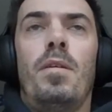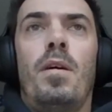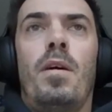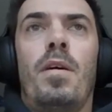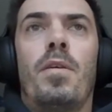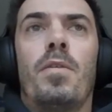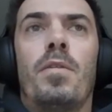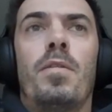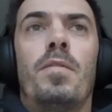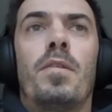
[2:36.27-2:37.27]
I
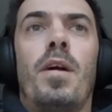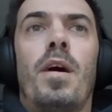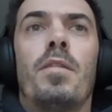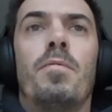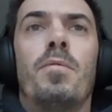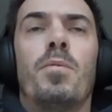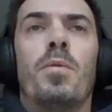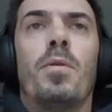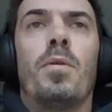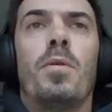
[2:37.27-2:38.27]
got this grant to
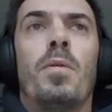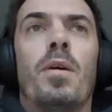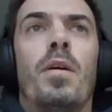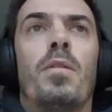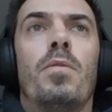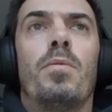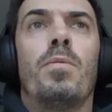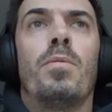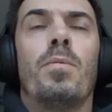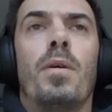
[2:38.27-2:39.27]
go and
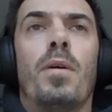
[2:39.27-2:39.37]
do